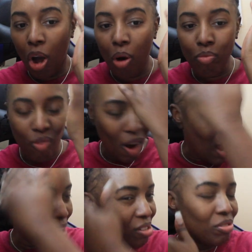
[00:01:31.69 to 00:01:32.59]

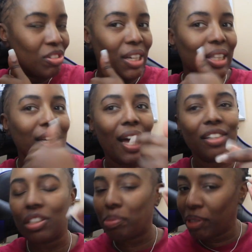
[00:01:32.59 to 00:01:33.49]
around the
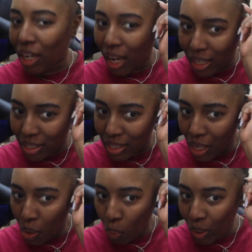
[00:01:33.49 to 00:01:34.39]
edges, because
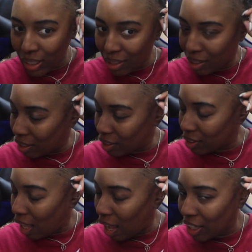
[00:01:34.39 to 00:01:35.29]
with
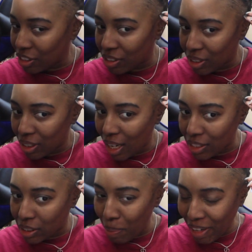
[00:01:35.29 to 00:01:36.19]
locks
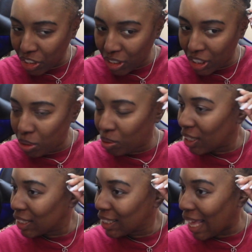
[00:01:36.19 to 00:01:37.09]
especially, you
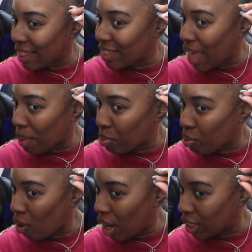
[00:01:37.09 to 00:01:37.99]
can get that
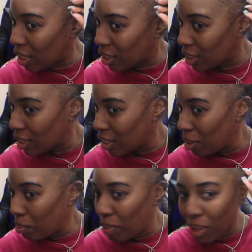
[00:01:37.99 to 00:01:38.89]
product
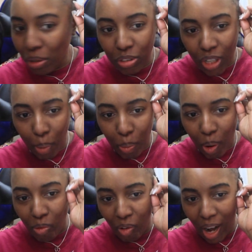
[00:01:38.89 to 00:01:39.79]
build up
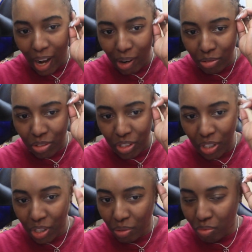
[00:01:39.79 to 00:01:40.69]
around
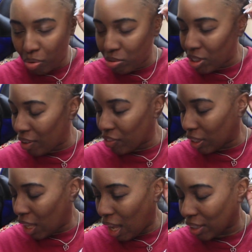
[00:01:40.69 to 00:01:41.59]
the root of the
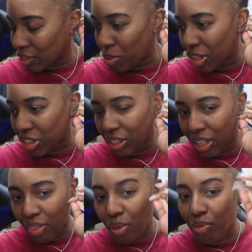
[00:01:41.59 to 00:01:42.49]
lock, especially
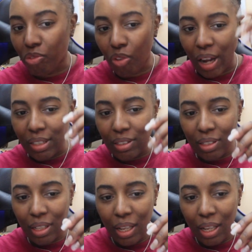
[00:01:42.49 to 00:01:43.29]
in the front.